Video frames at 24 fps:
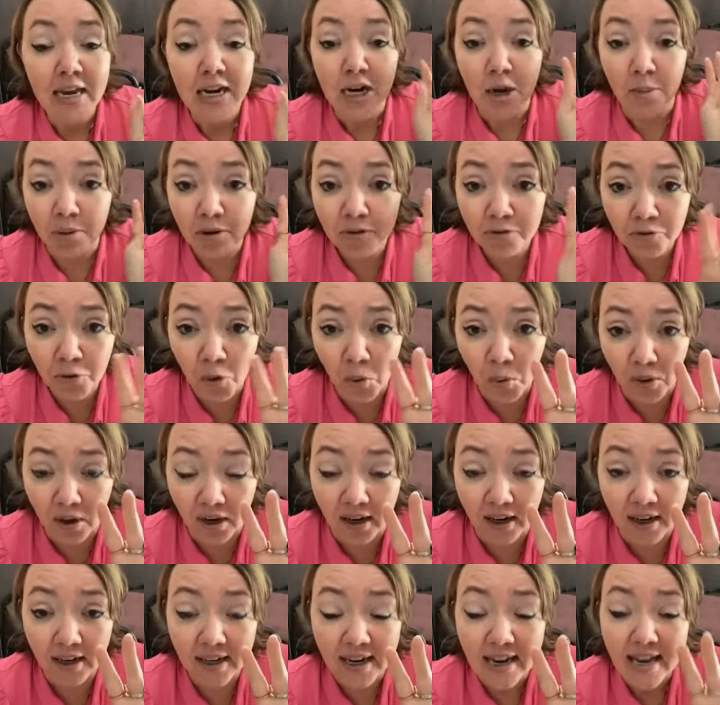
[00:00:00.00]
Number
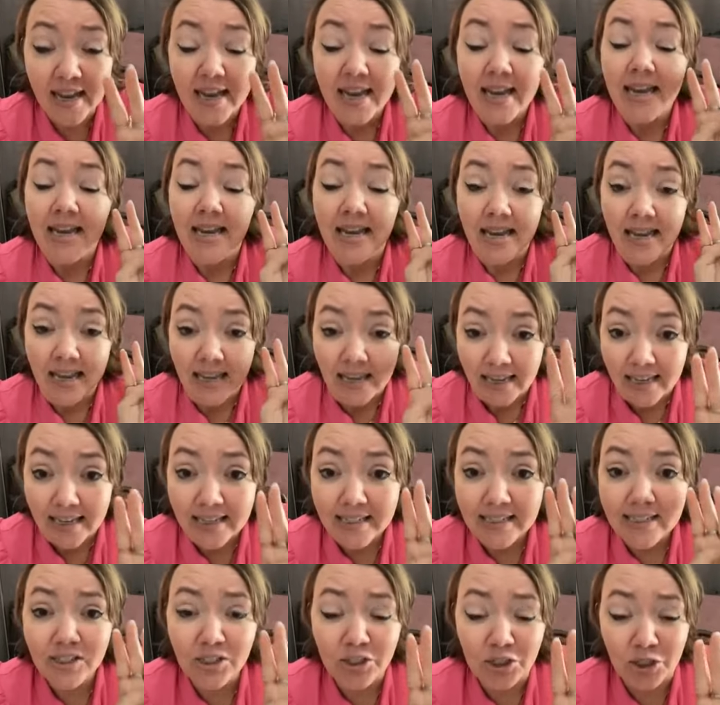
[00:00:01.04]
4
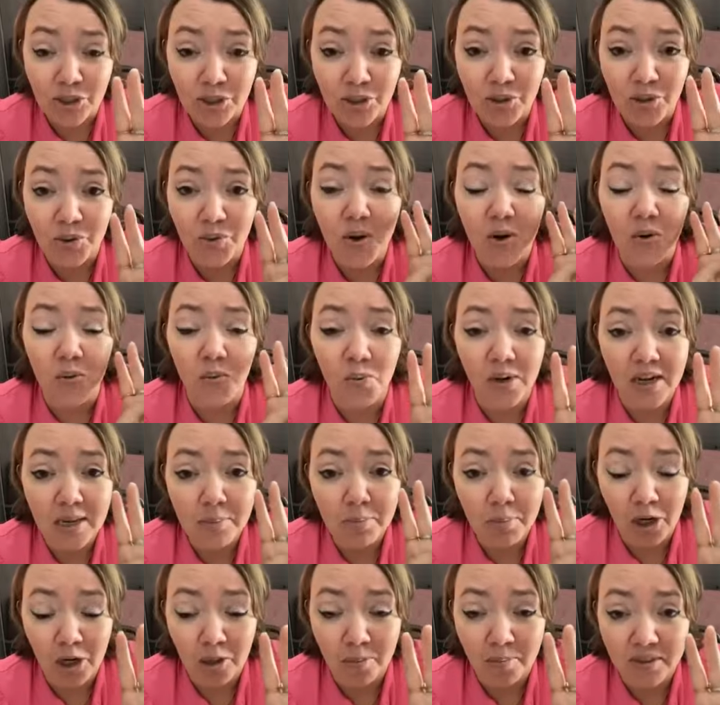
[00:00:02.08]
is to
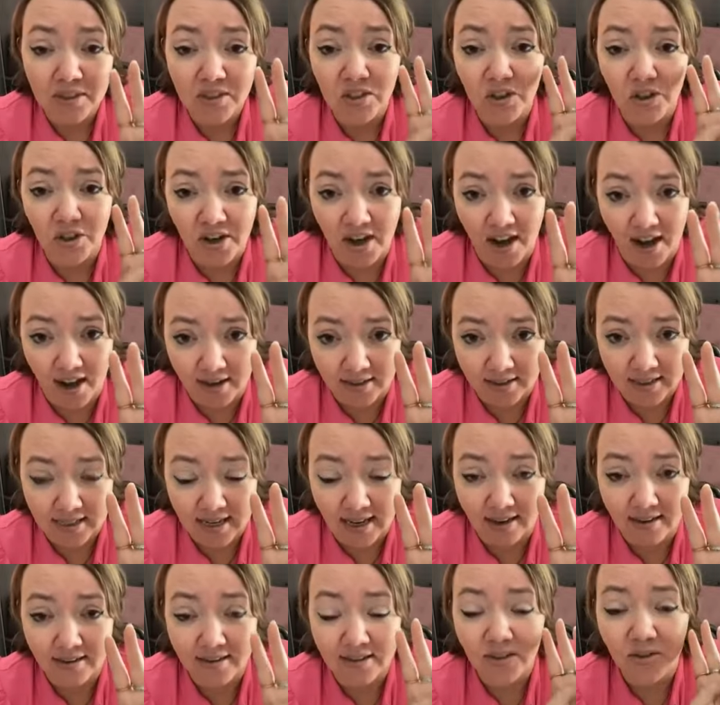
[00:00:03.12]
repurpose your
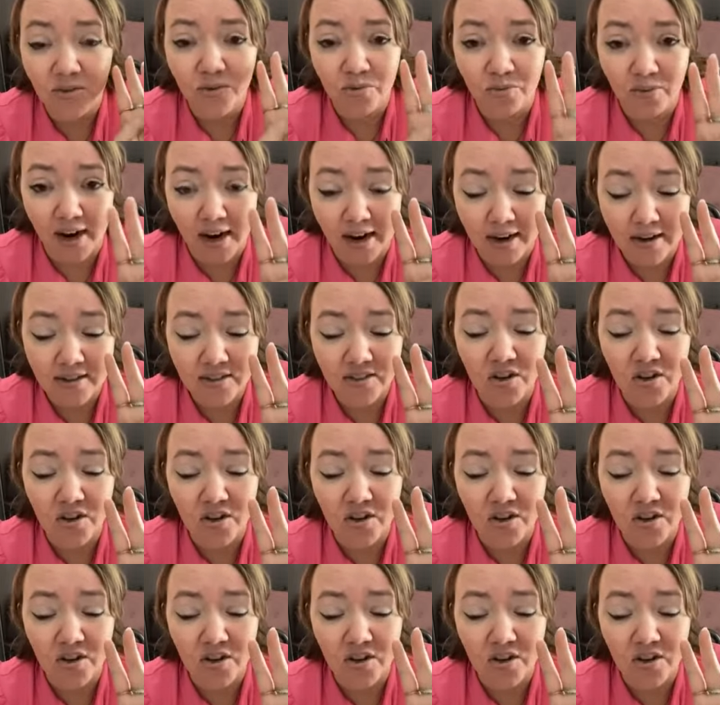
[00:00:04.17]
content, right?